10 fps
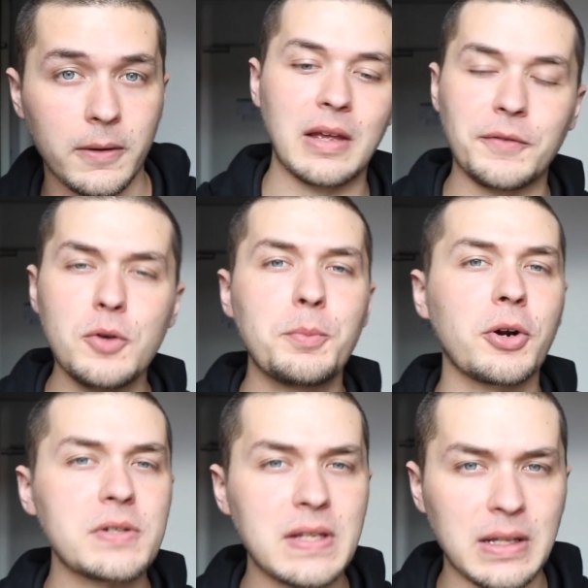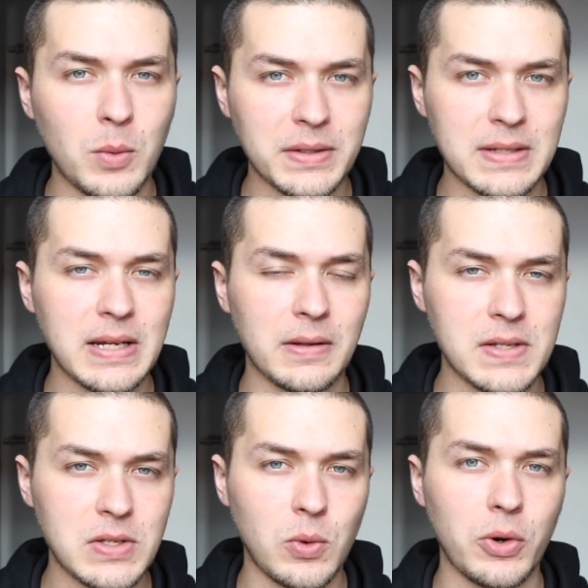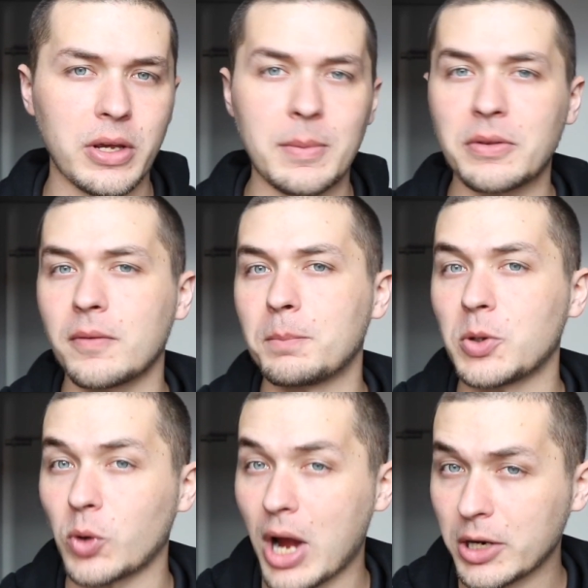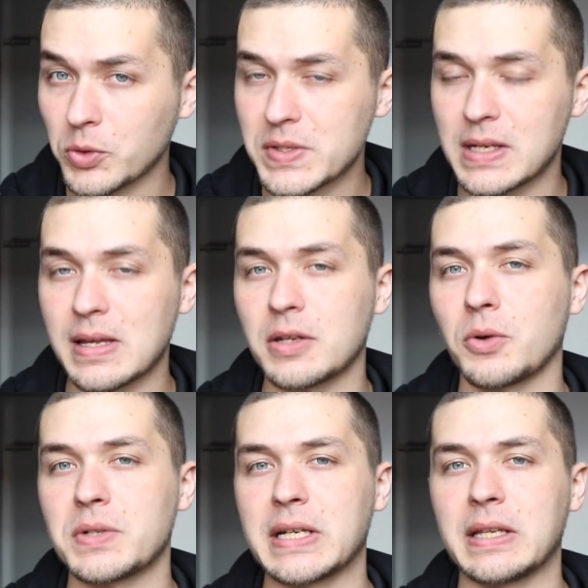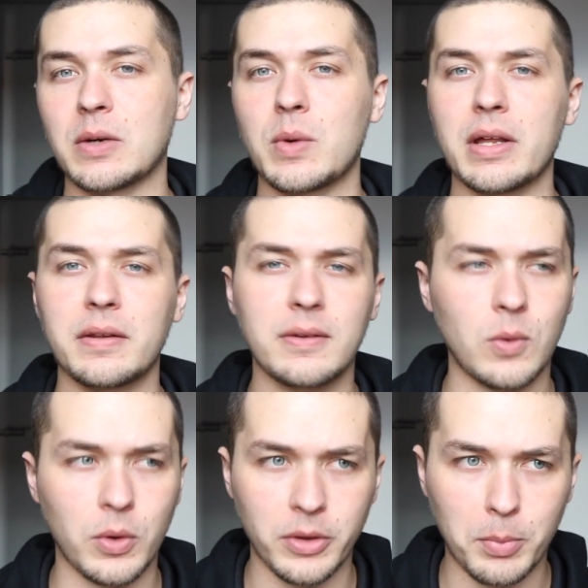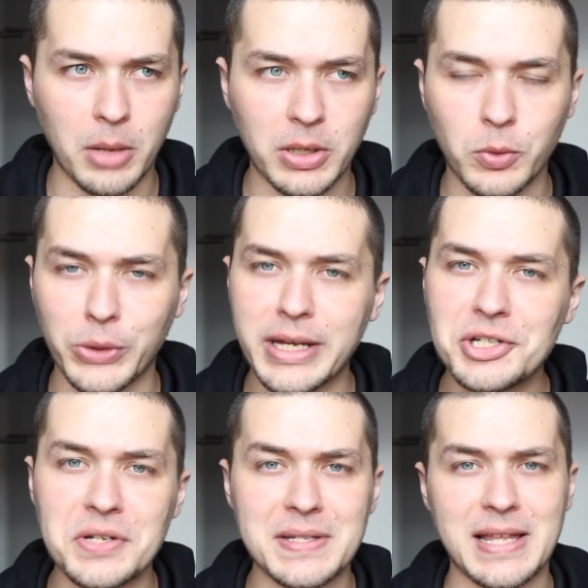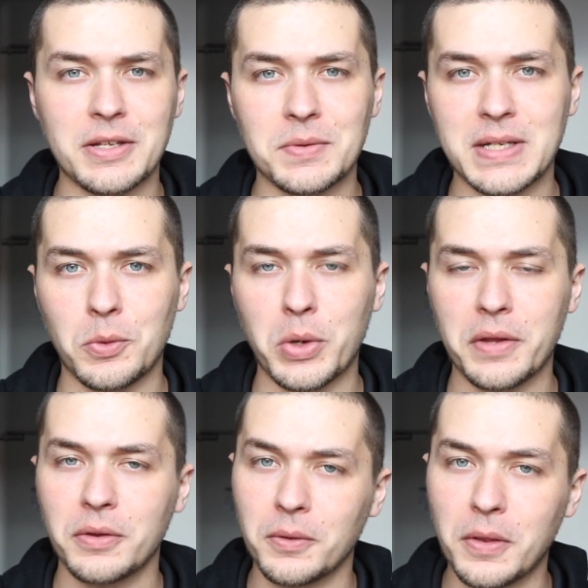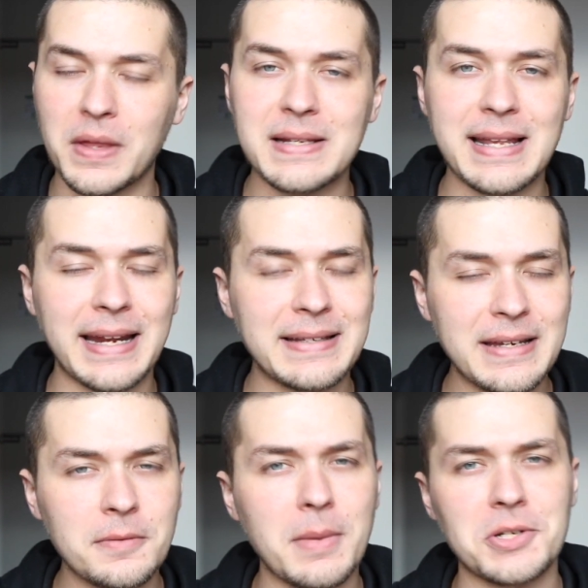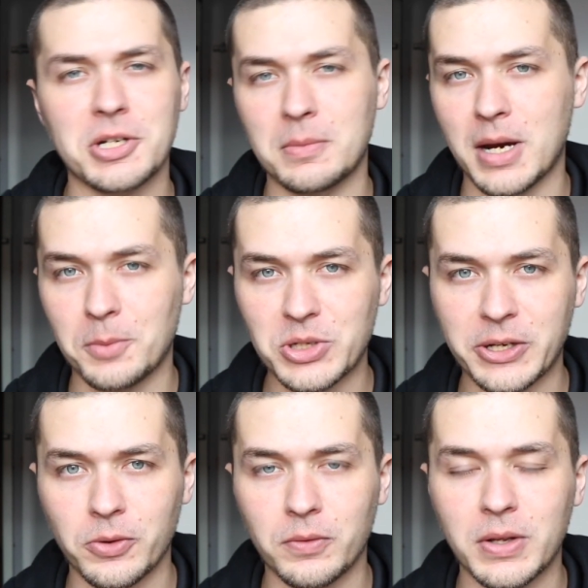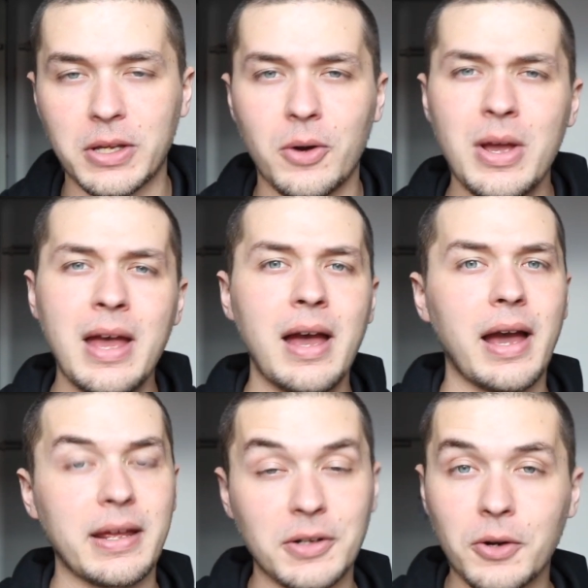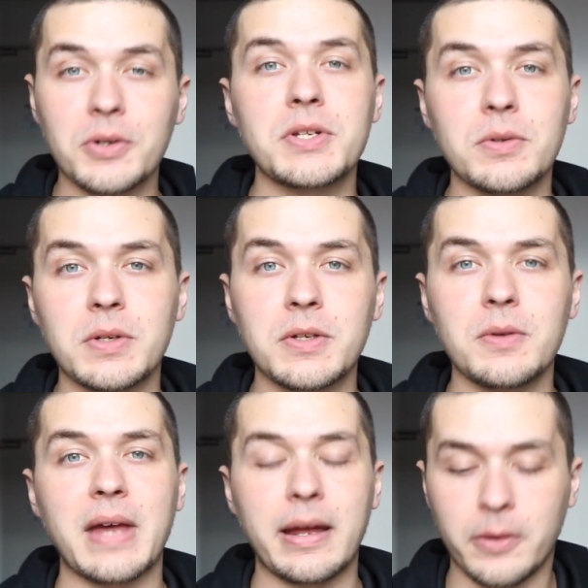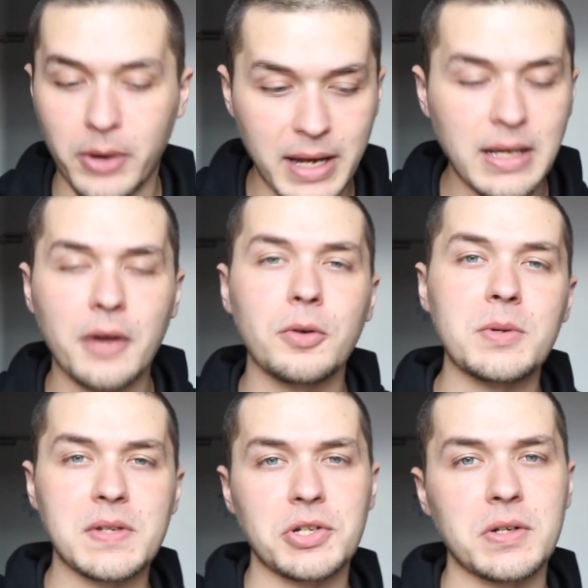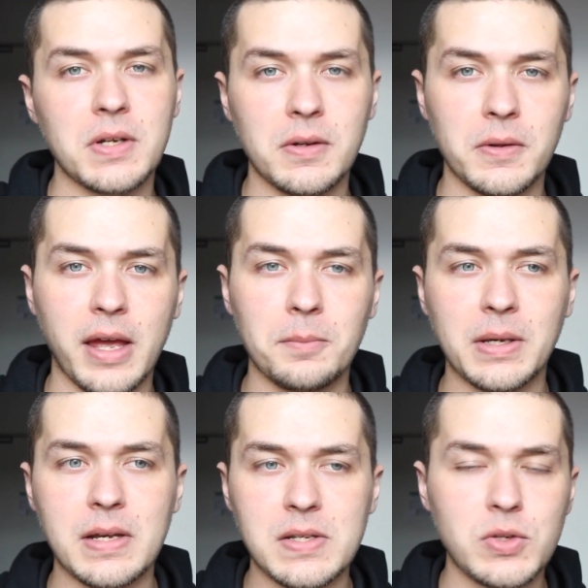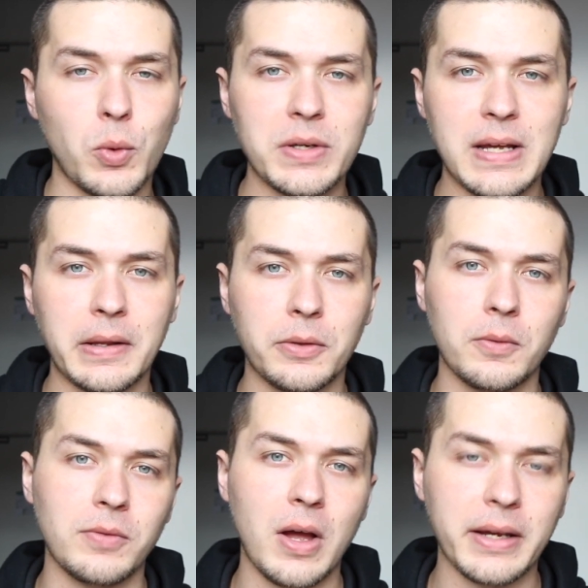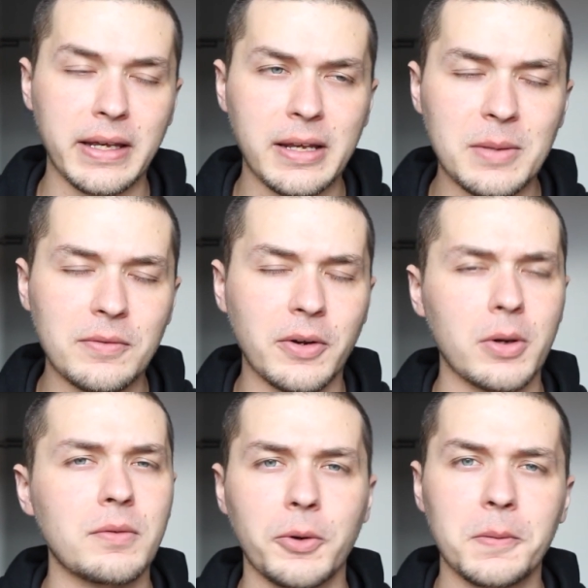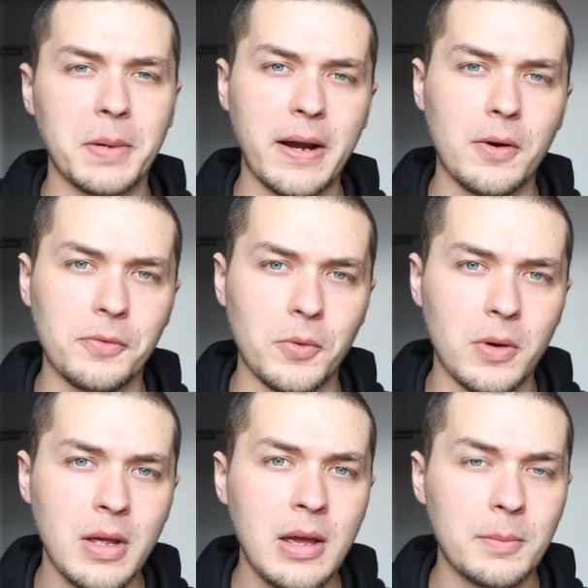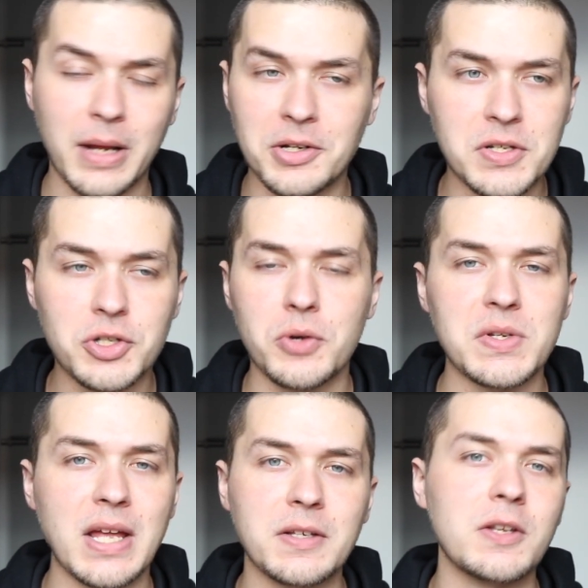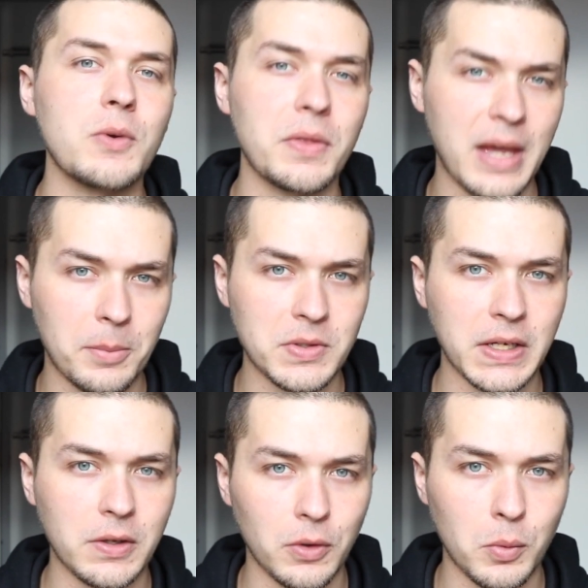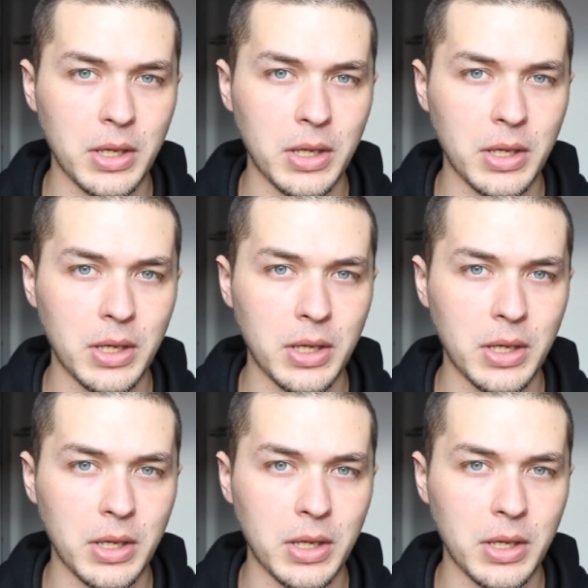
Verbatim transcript: If you personally want to tell a story about the bureaucracy that you're dealing with, or the public relations that you deal with, or the things that I didn't mention in my particular video, I encourage you to do that, or any other musician to do that, because storytelling through vlogging can be very, very powerful, but I just chose not to do it that particular